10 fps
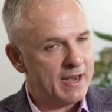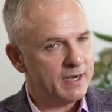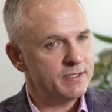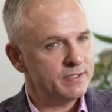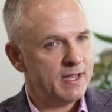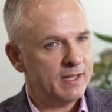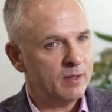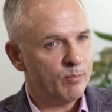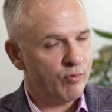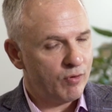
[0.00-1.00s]
and understanding
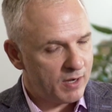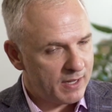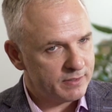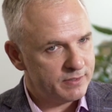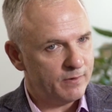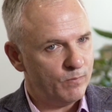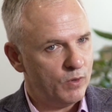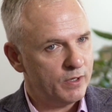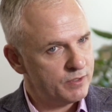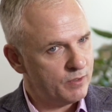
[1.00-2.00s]
the products that have
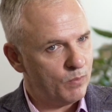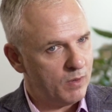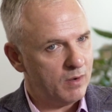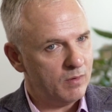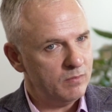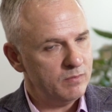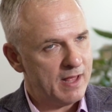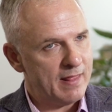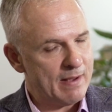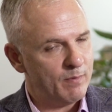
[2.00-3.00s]
worked so well
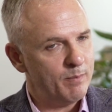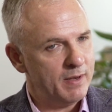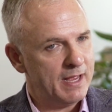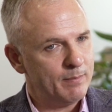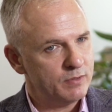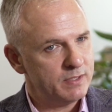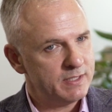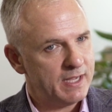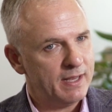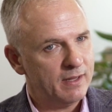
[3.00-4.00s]
and that we've been able to
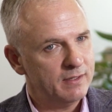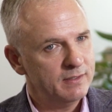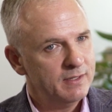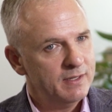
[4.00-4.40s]
tailor,